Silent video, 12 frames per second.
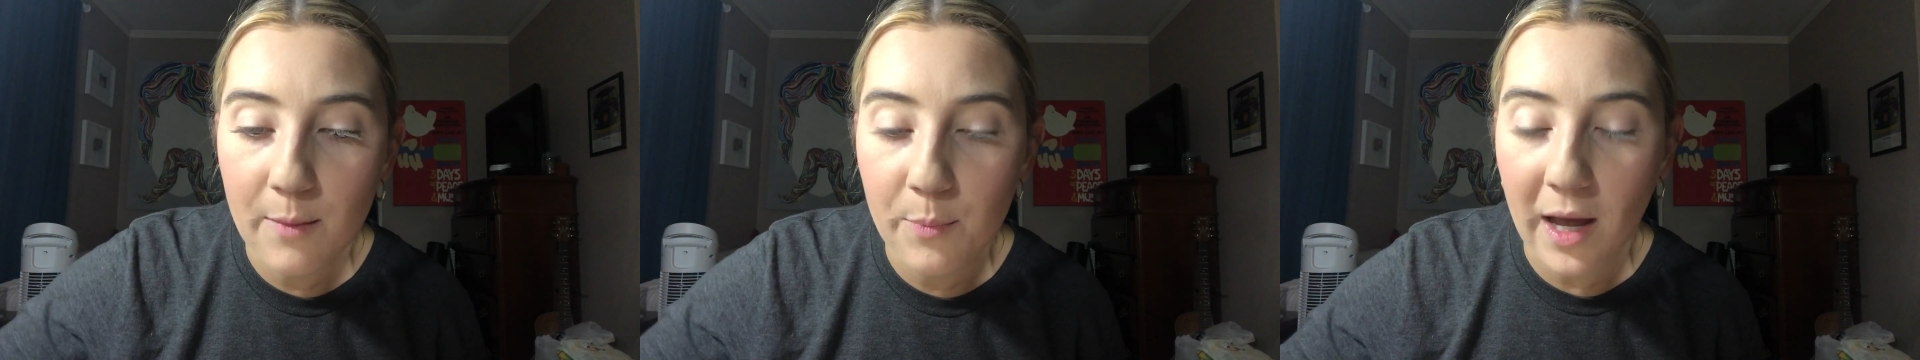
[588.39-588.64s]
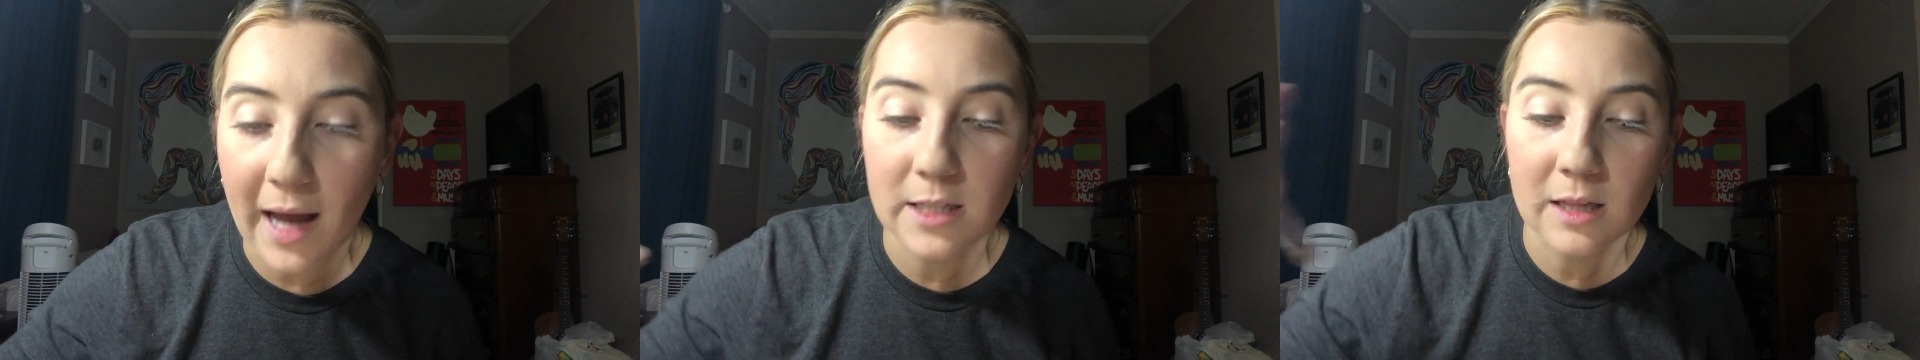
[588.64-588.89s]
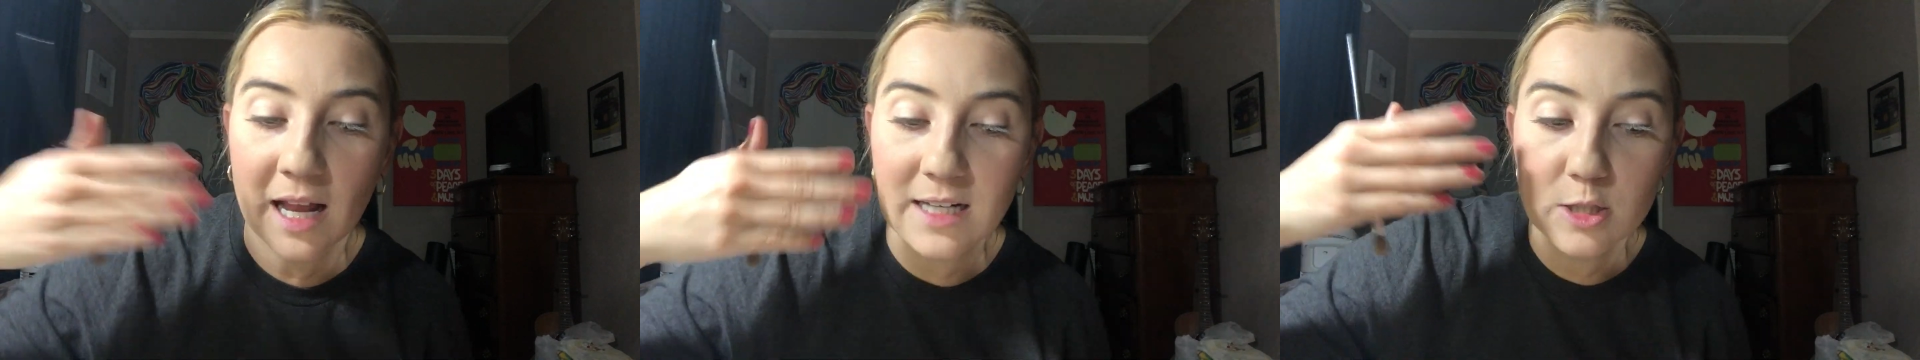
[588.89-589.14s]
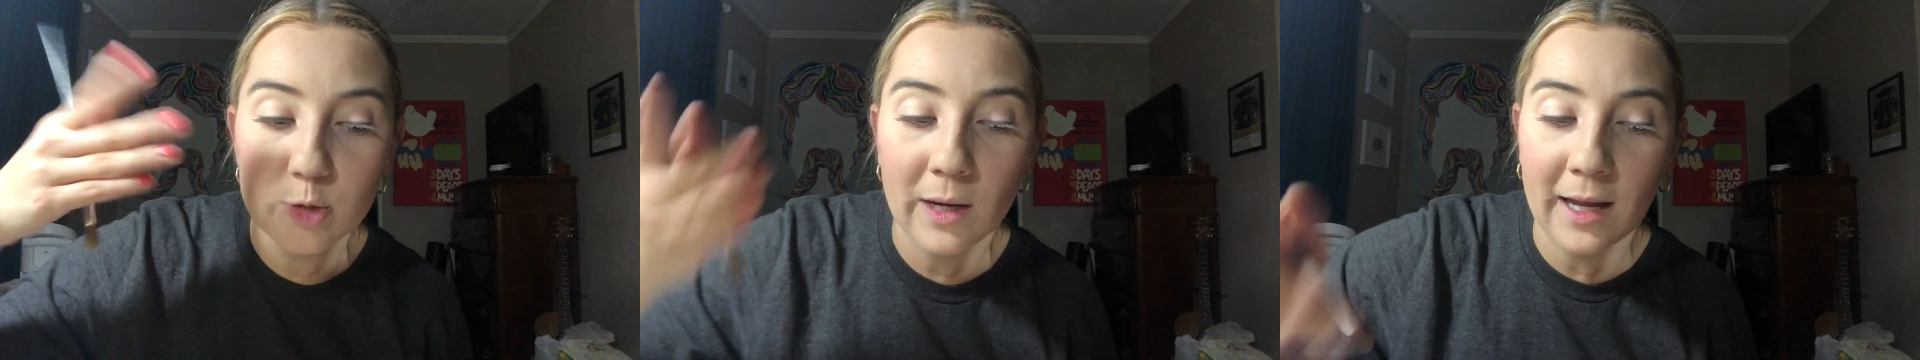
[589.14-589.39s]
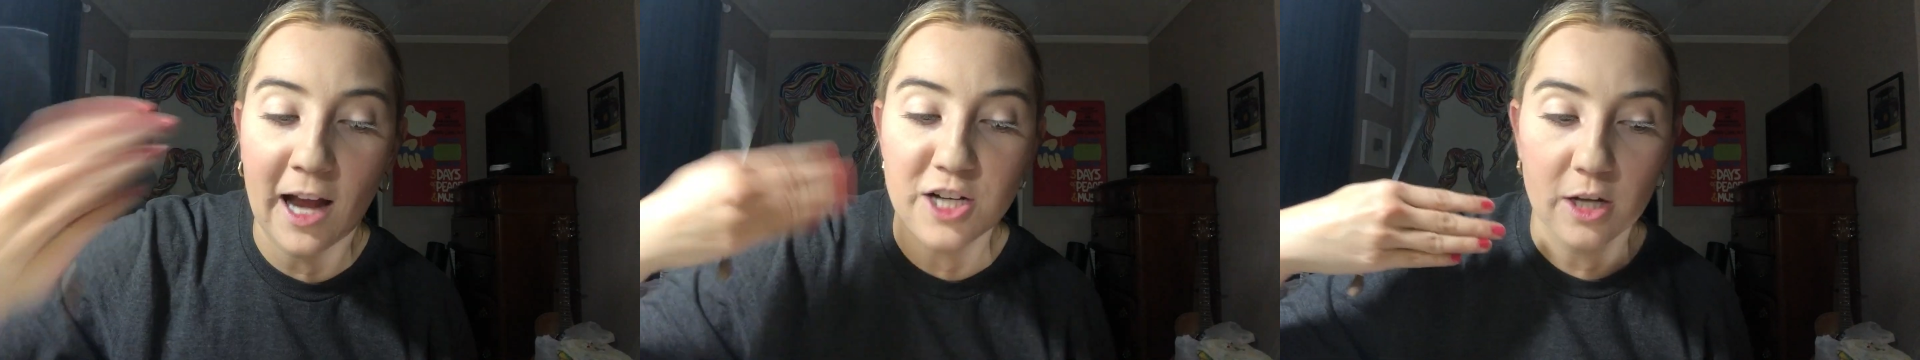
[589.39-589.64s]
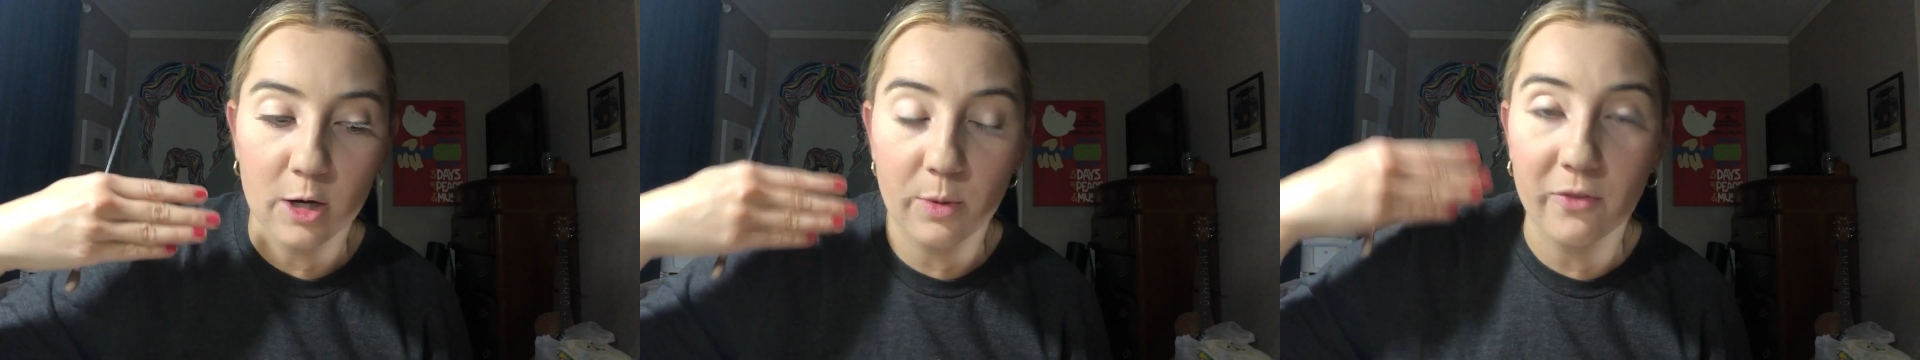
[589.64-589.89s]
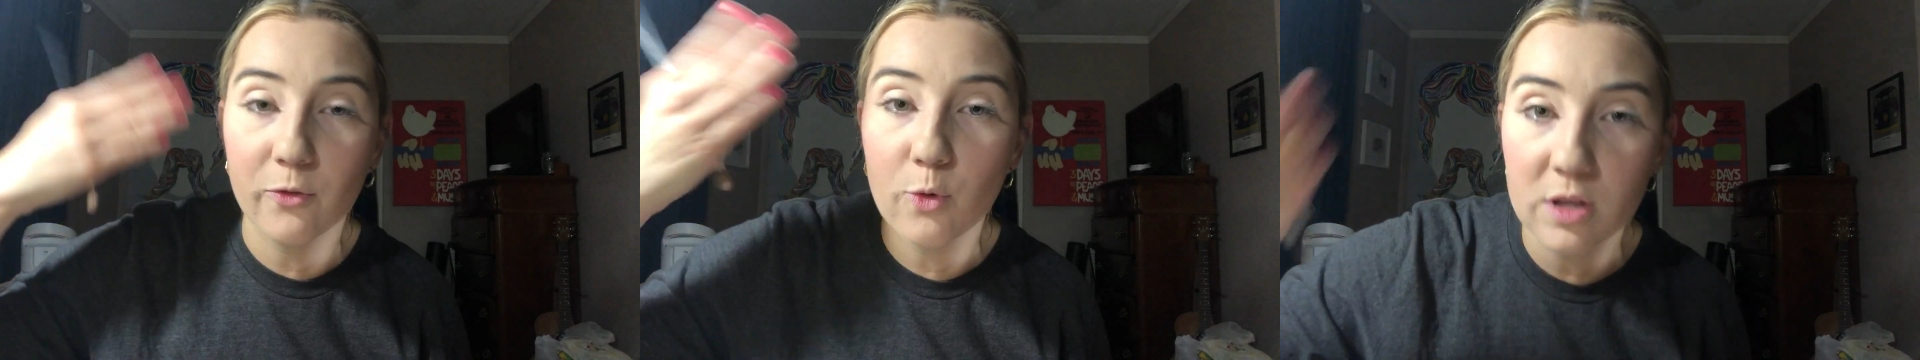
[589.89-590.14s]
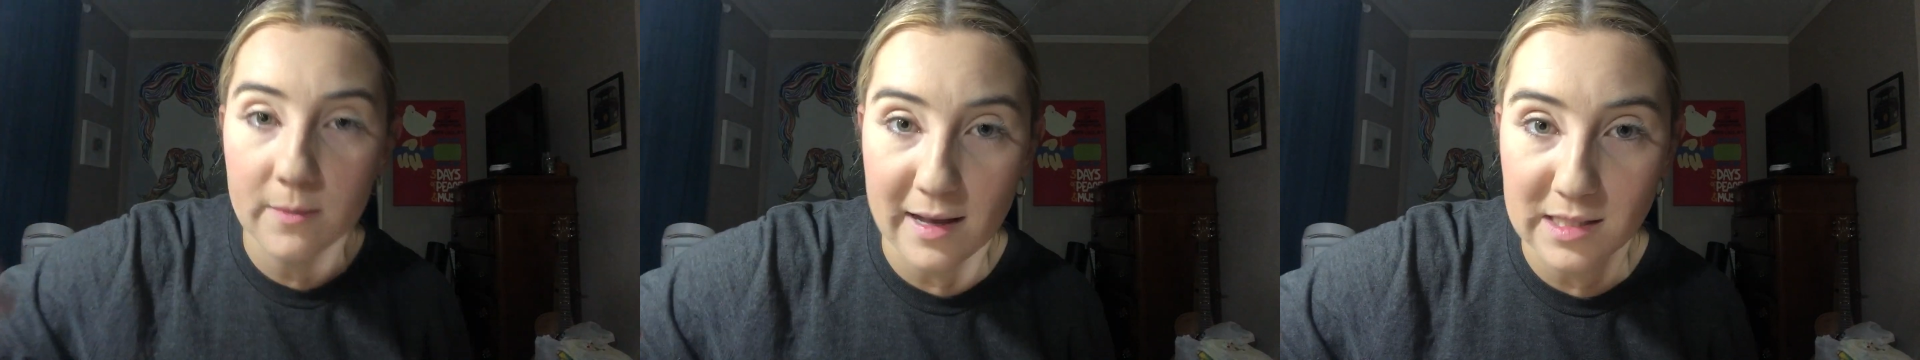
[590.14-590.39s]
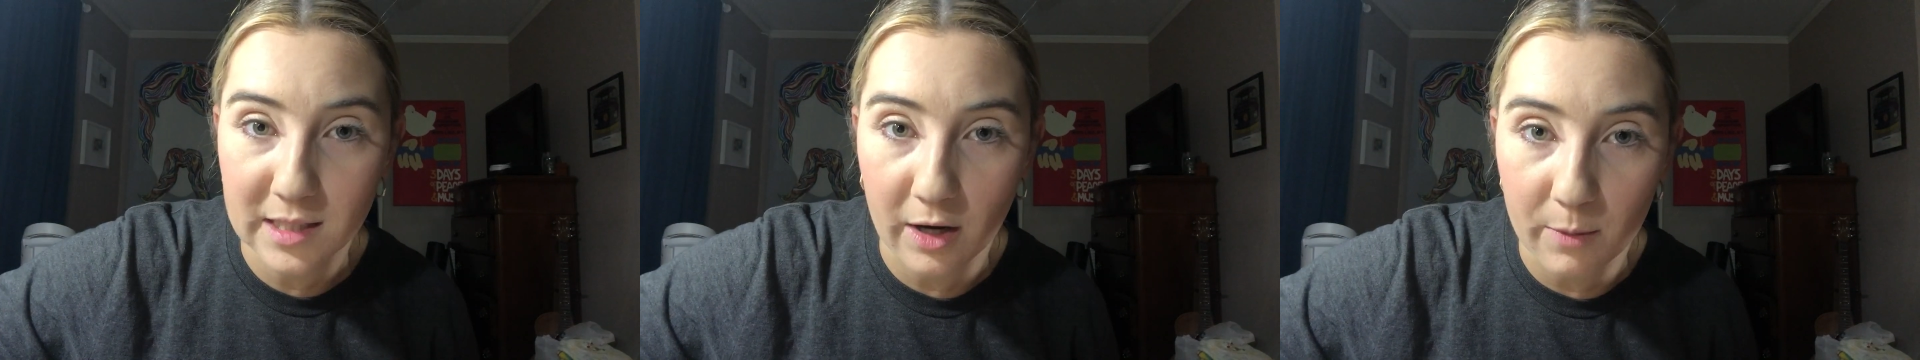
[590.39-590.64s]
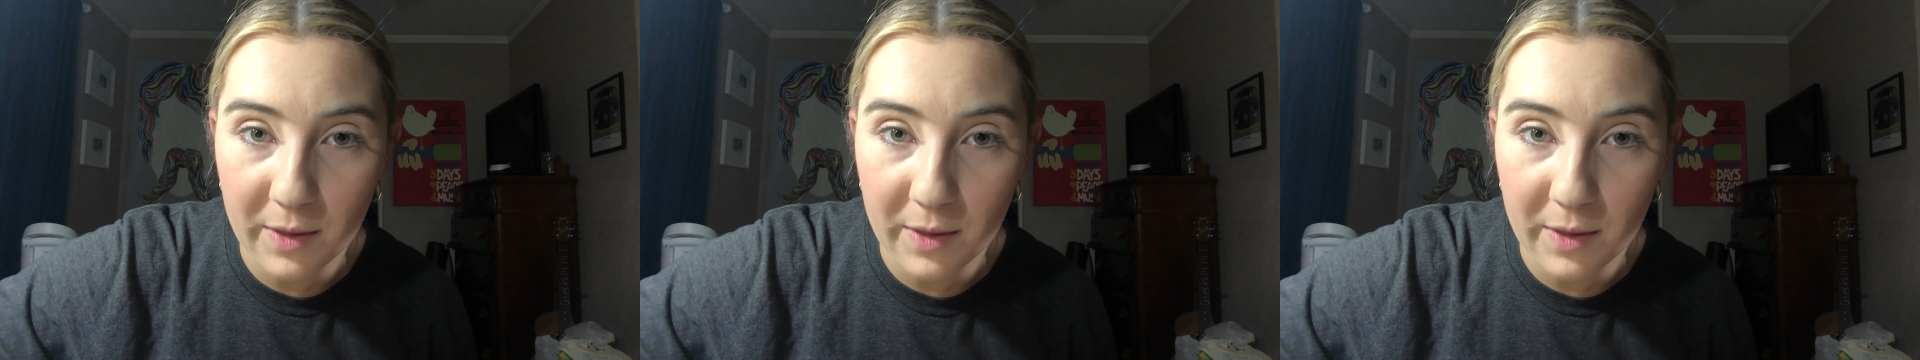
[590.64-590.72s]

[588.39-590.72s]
but I like to do my eyeshadow before the mascara